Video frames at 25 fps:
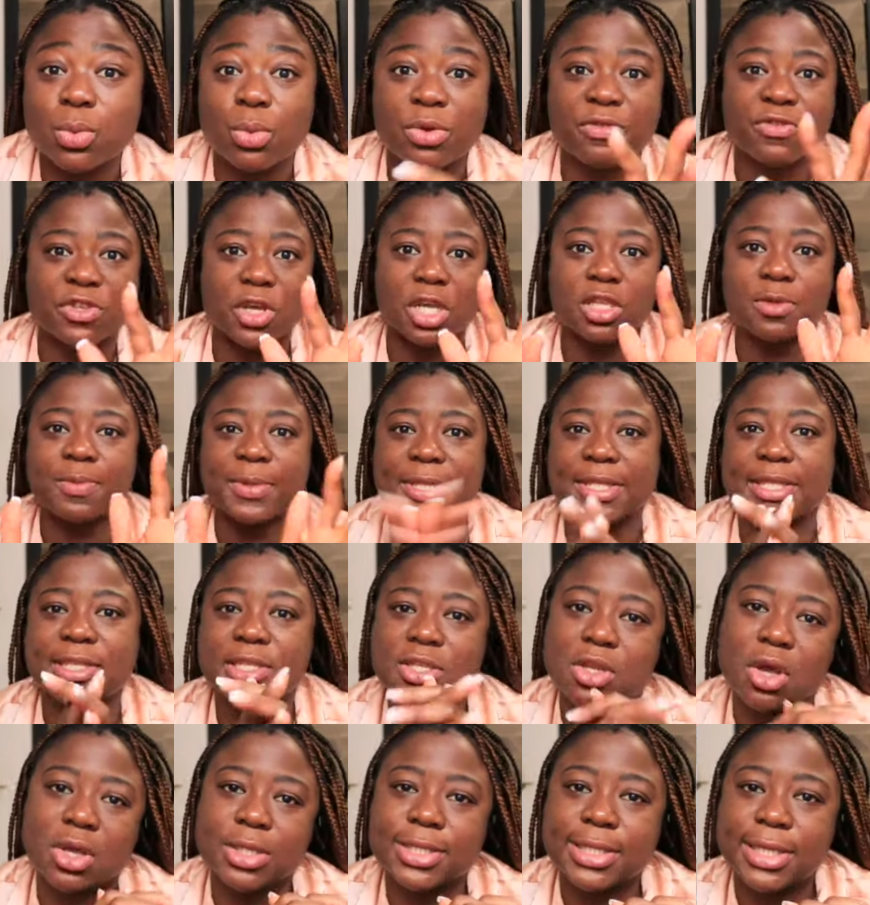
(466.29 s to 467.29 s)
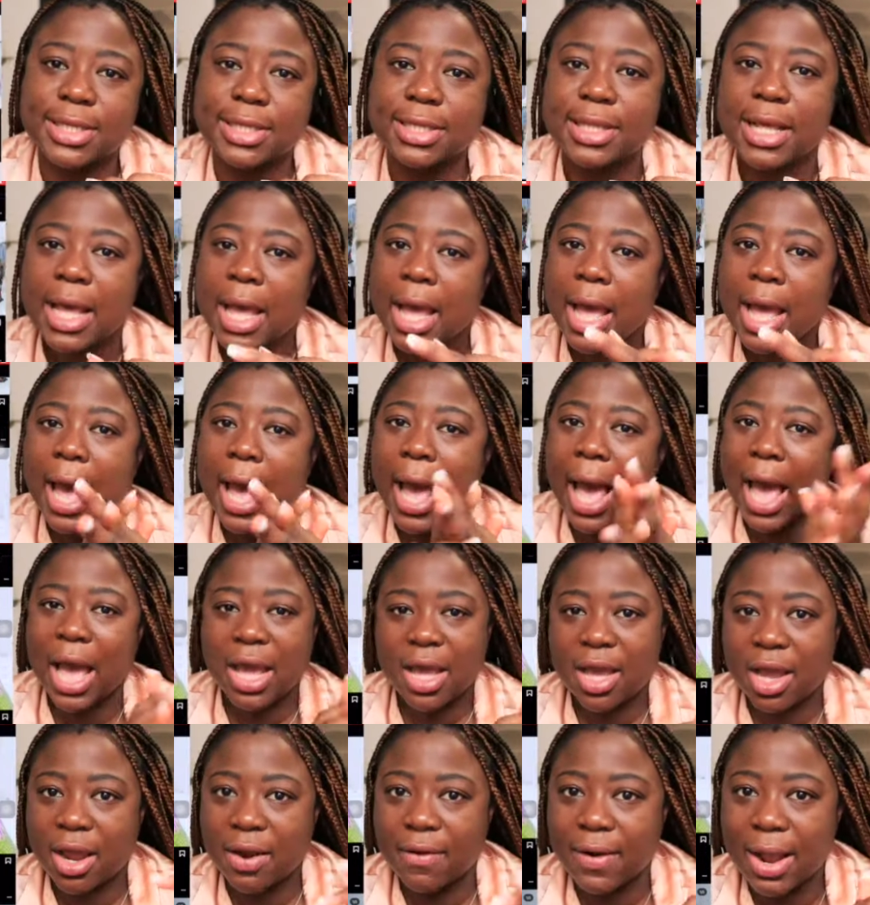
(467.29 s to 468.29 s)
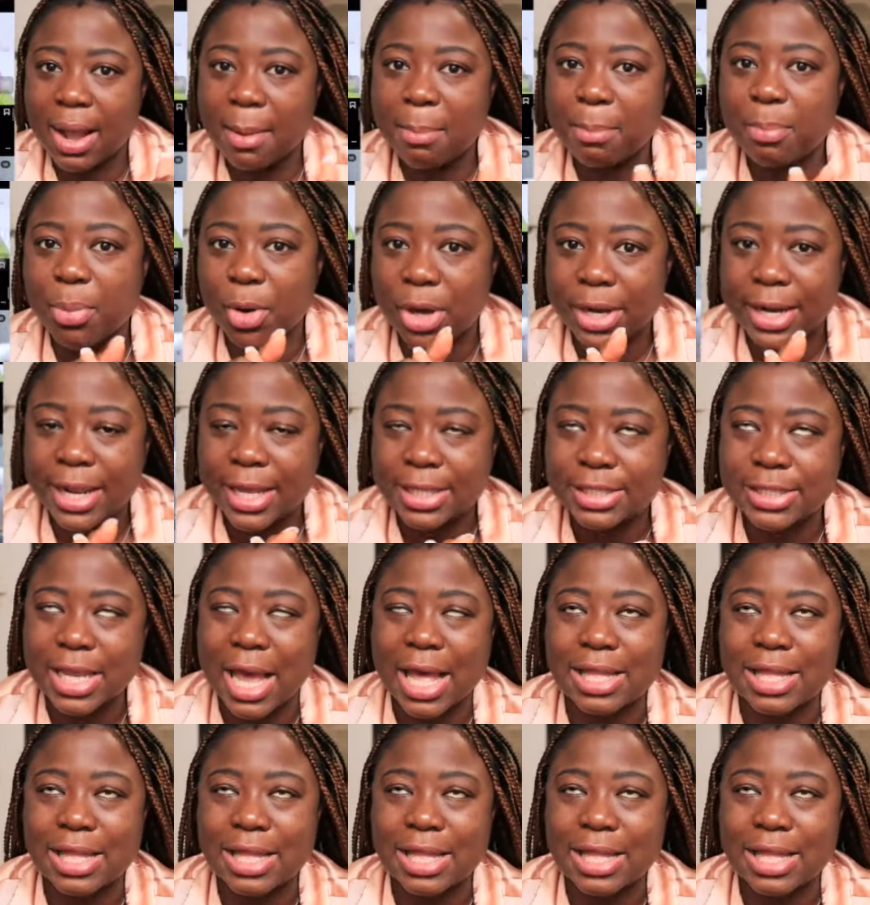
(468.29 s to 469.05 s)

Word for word: We've just been discussing Ankara bonnets